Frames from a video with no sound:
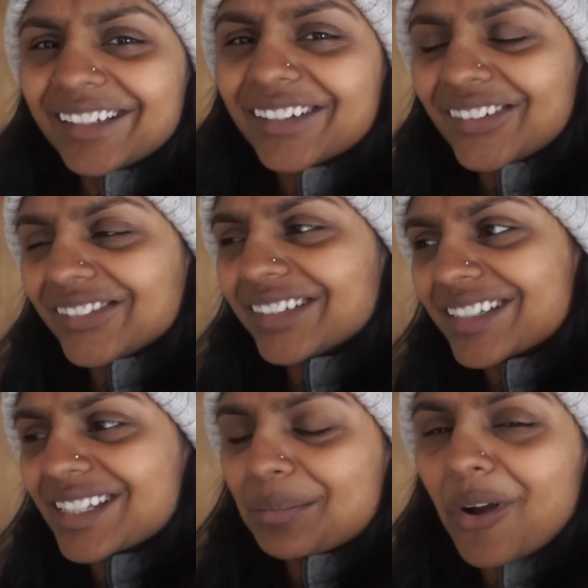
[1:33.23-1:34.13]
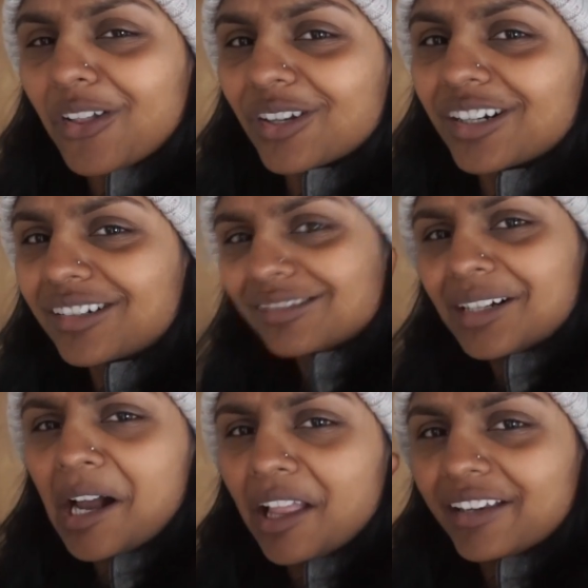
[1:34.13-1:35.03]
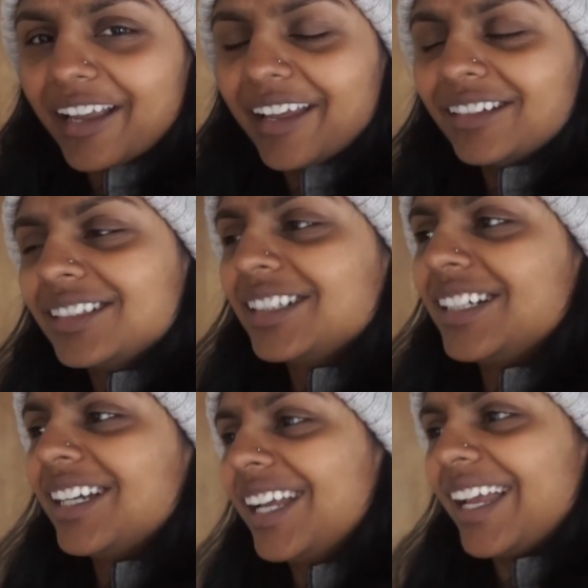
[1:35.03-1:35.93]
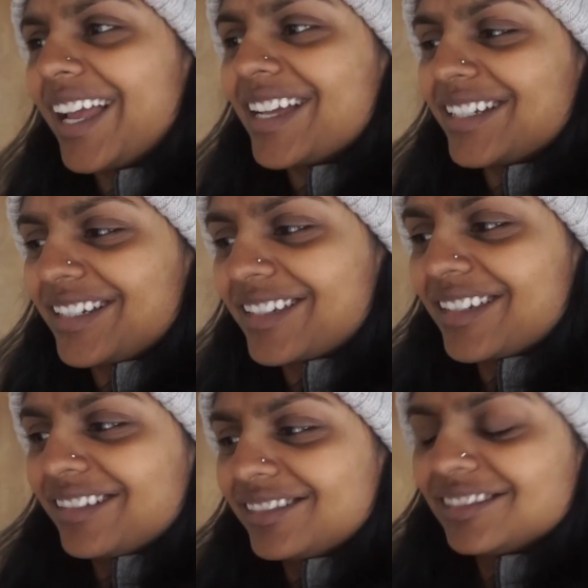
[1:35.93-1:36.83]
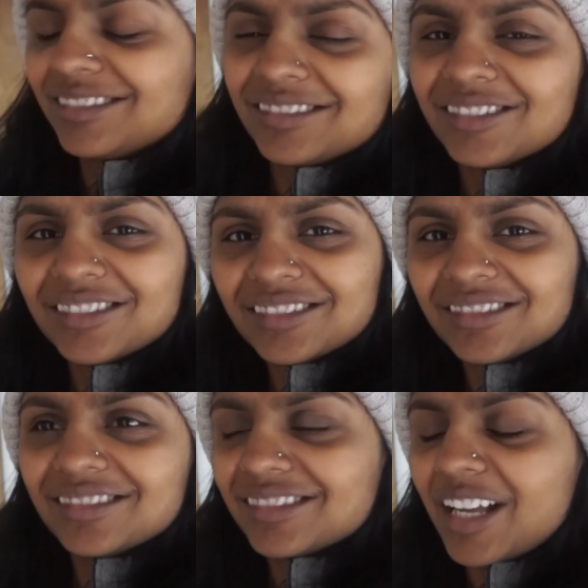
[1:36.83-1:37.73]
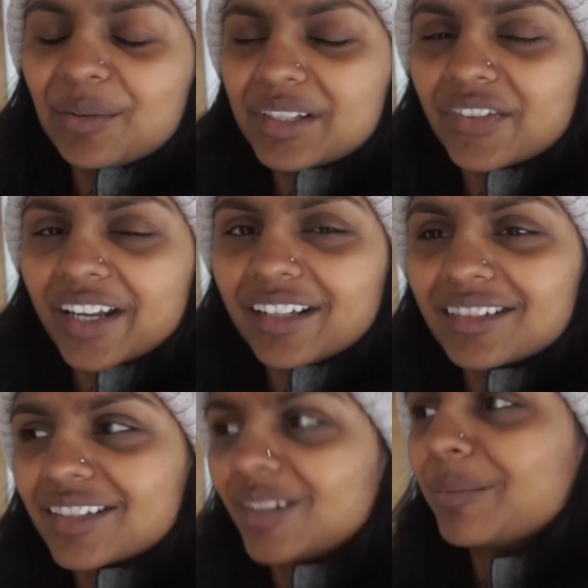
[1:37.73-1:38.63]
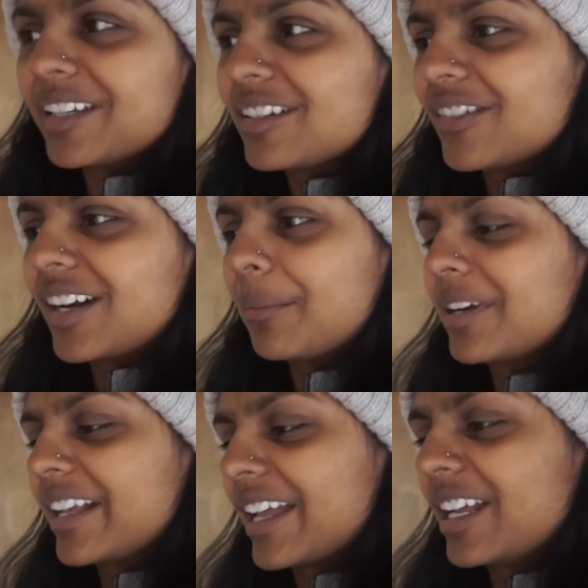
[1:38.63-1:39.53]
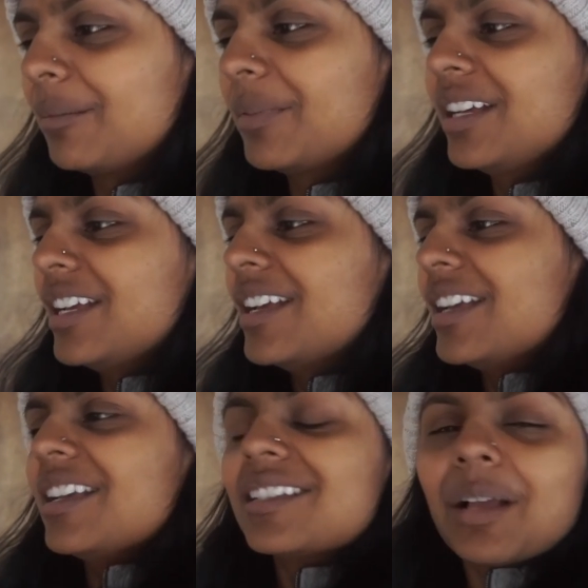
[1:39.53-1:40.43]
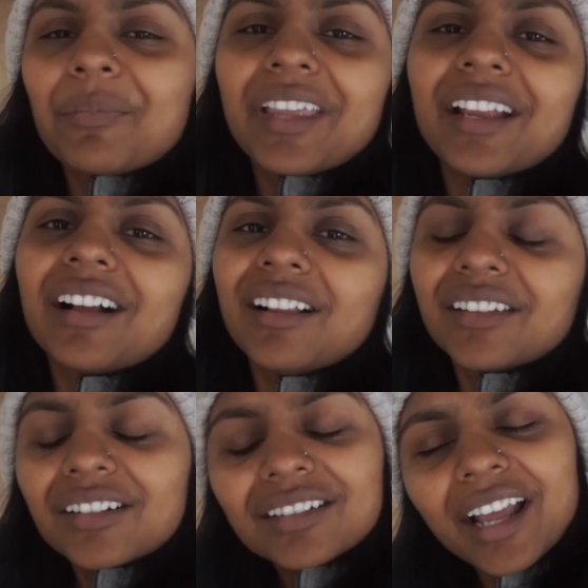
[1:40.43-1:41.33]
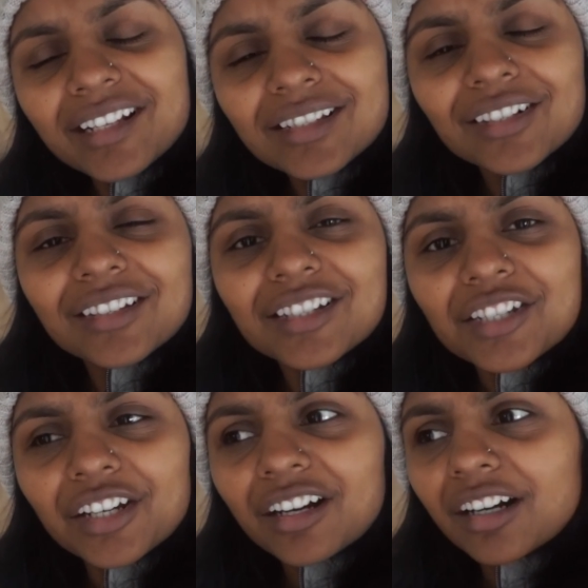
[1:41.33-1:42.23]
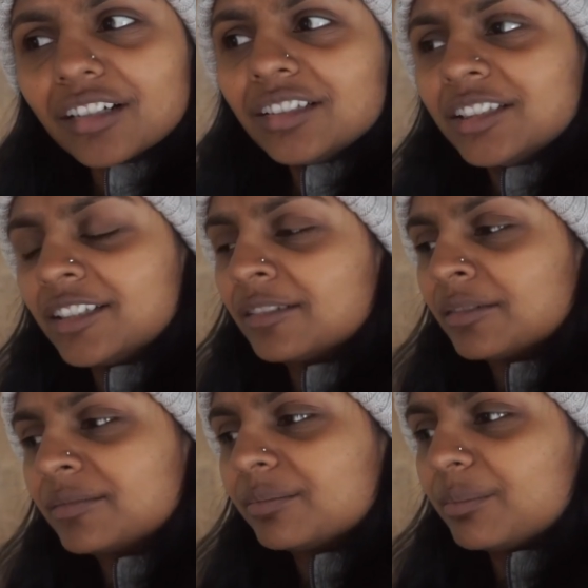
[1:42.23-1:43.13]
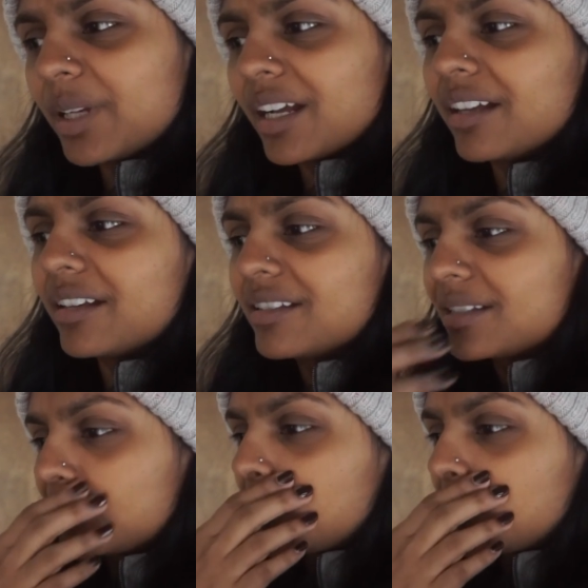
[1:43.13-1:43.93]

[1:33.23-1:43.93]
you know, it's a smaller holiday. And I always forget. So I'm like, you know what, I'm going to get him something a little nicer this year because